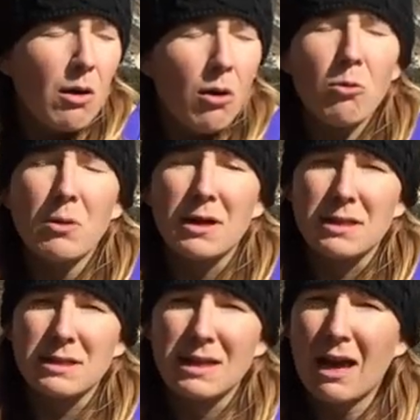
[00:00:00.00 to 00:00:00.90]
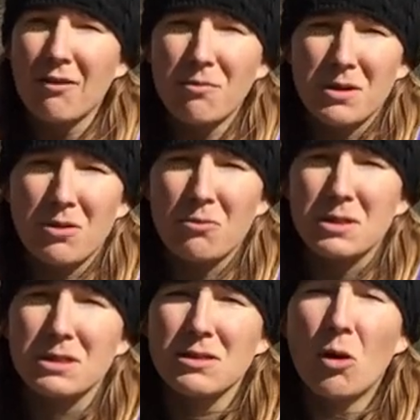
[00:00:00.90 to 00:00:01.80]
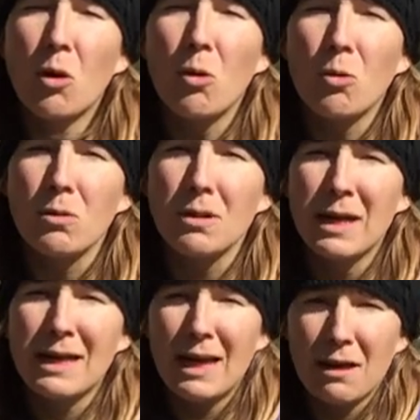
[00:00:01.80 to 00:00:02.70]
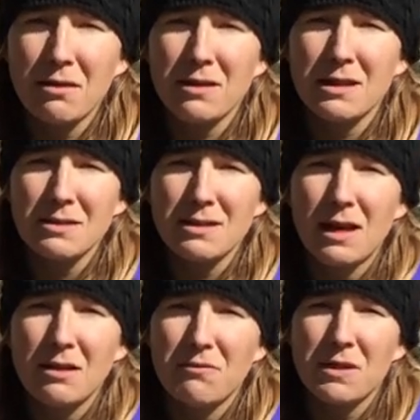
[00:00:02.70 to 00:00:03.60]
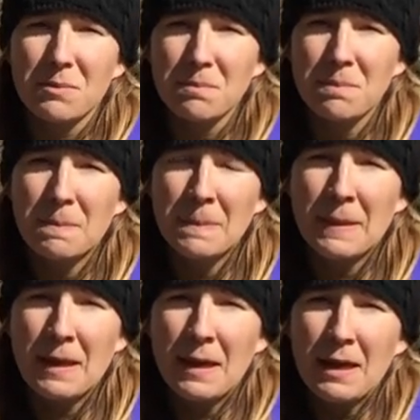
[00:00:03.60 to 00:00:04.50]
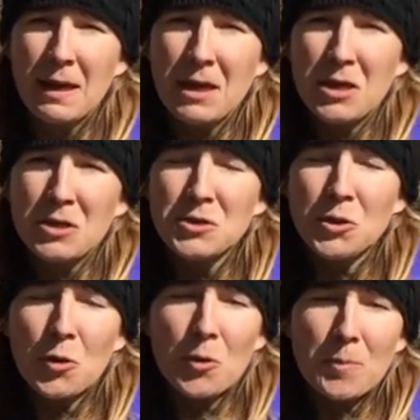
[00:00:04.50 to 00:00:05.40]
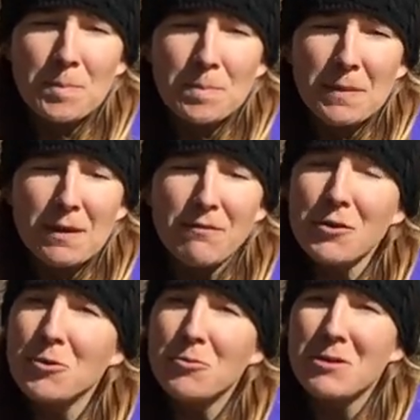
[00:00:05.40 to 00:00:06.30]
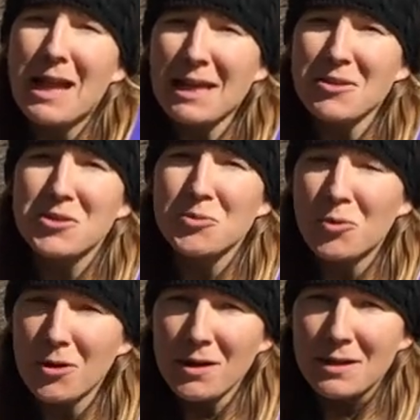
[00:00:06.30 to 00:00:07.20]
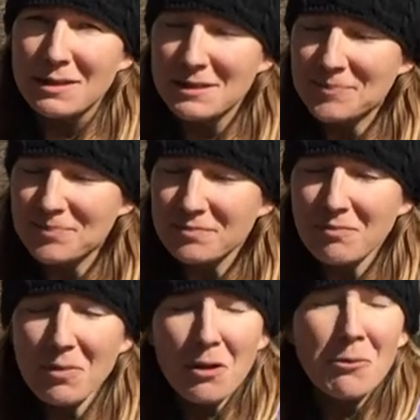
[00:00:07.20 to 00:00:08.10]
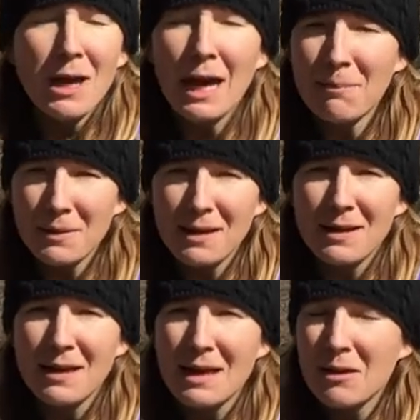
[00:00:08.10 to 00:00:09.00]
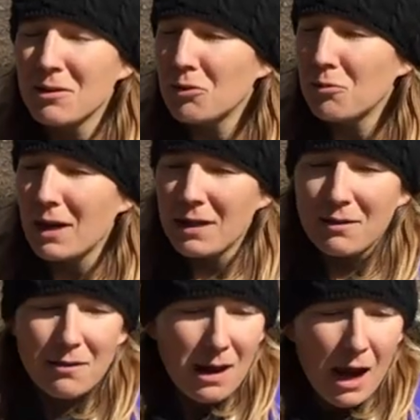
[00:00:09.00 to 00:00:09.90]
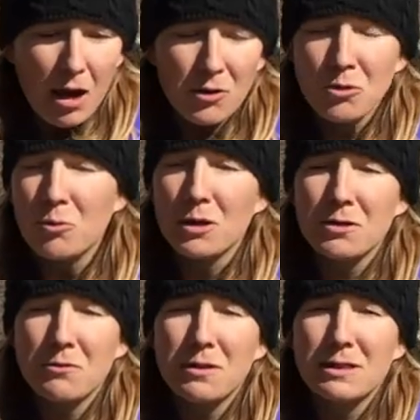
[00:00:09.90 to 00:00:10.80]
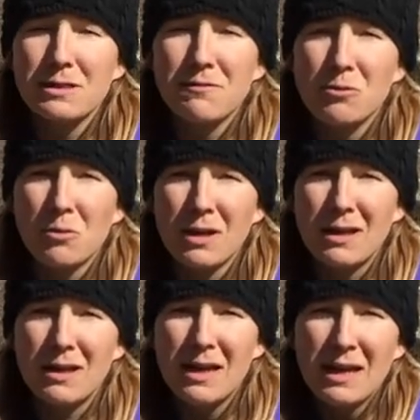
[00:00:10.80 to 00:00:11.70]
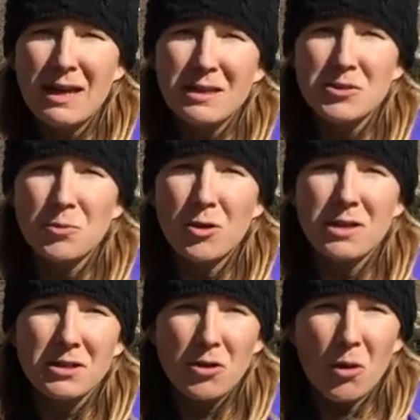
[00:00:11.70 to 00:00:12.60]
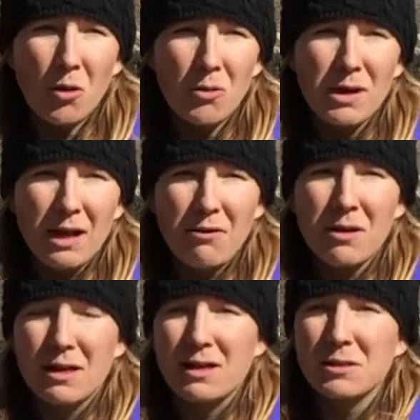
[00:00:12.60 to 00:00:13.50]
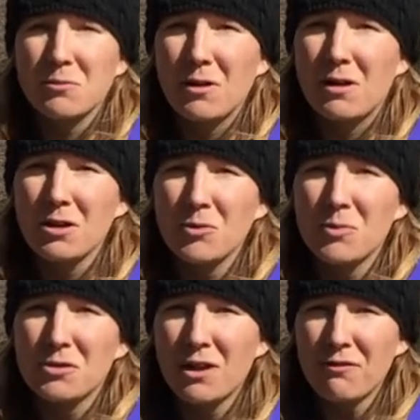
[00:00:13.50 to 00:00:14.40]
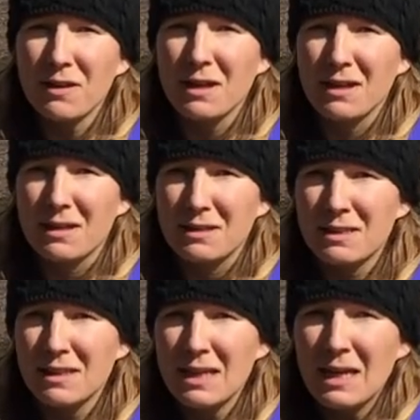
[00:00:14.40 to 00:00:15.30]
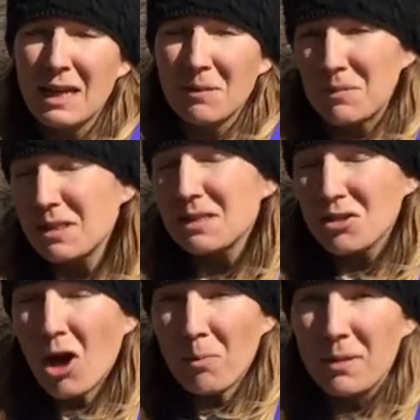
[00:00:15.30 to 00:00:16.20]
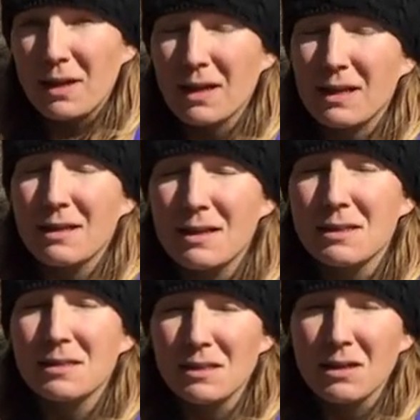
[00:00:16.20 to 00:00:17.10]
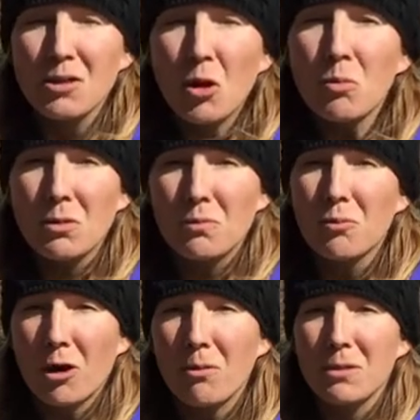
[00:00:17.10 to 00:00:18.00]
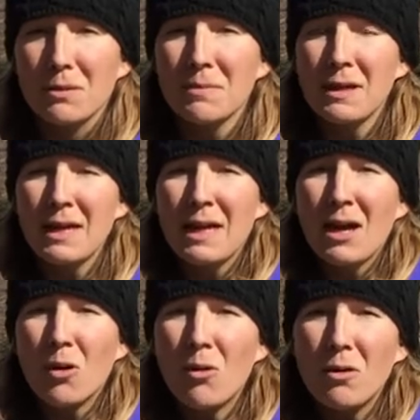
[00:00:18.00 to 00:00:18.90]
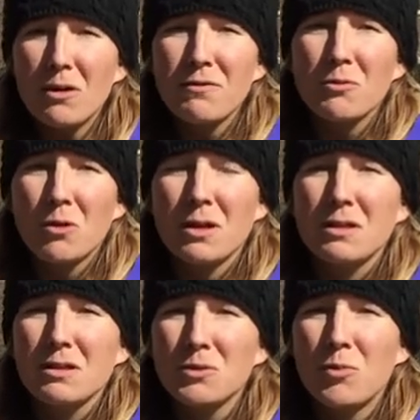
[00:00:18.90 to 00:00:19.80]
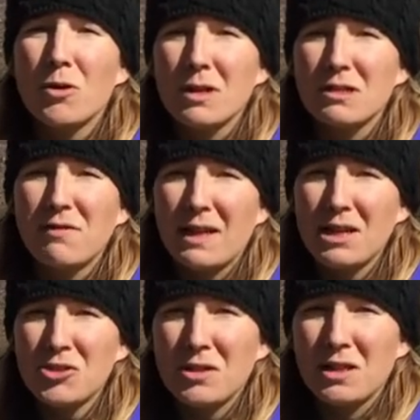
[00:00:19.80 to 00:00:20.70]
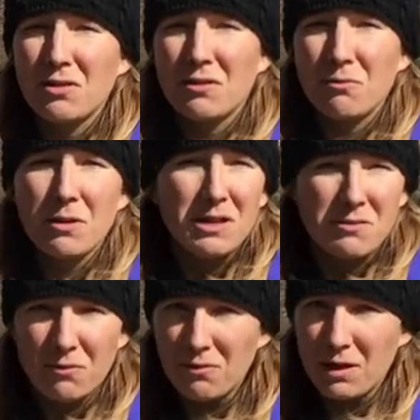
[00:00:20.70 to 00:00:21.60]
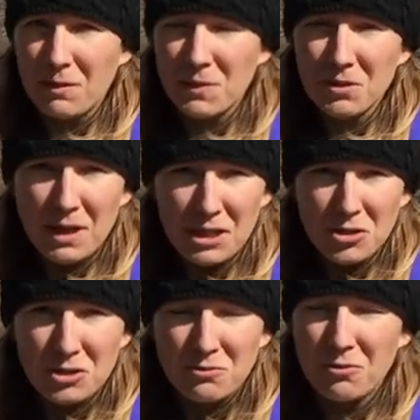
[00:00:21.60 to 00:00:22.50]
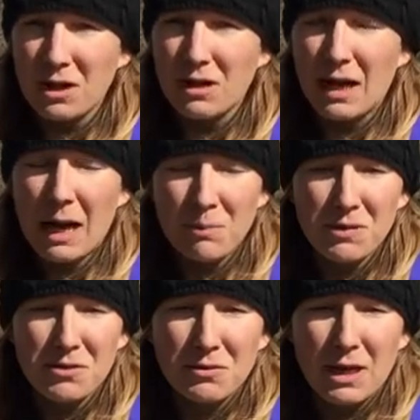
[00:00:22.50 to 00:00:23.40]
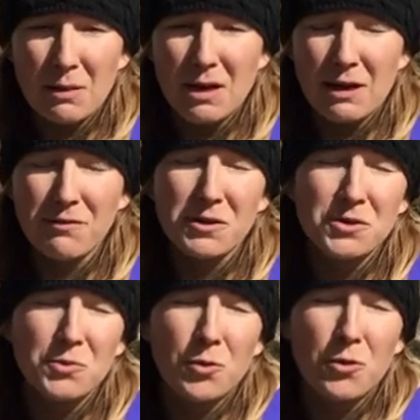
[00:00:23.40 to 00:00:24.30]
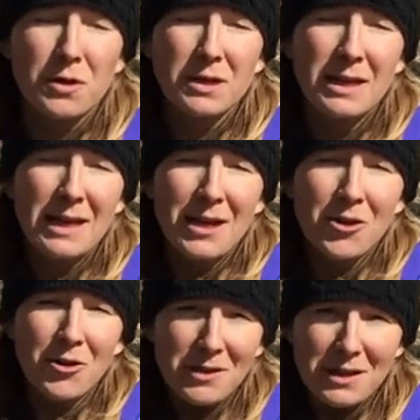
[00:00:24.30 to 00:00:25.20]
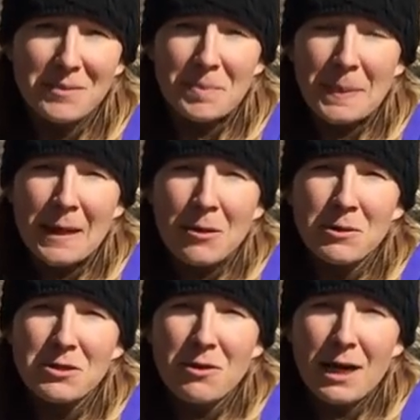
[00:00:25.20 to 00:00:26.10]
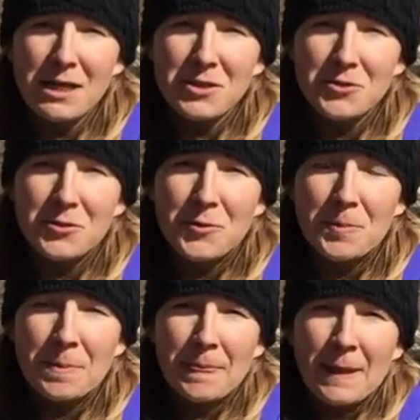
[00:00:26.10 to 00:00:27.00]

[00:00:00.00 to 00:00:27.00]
always and have been always whole and healthy inside of them. So if you would like to support us, we are happy no matter how you want to do this. If you want to support in your own areas where human trafficking is, um, is a topic and it is a global problem, or if you want to support us financially uh, with a um, donation, we are happy to ha have your support. Currently, we try to